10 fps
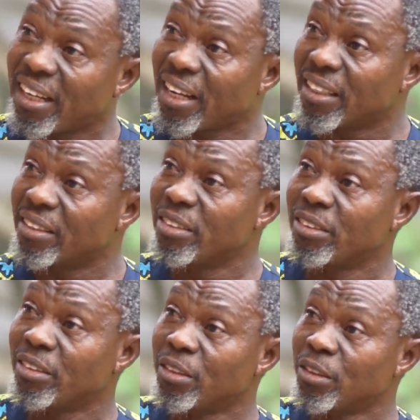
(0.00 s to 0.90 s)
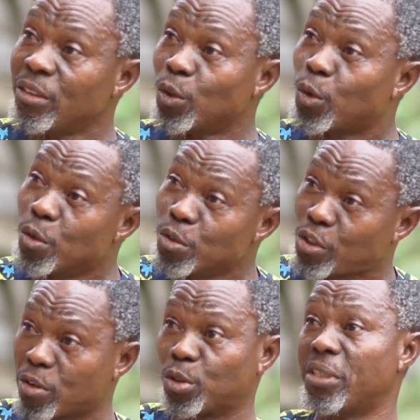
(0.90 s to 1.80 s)
there. You couldn't
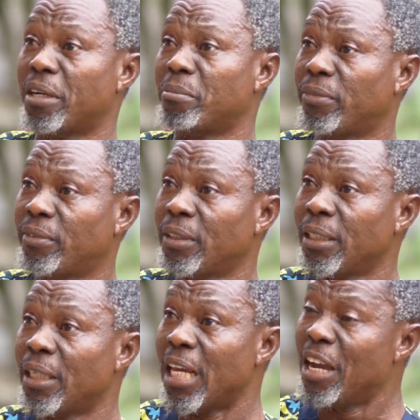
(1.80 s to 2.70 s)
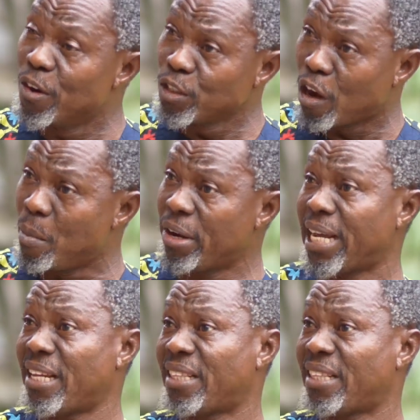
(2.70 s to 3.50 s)
talk to them. Even your mother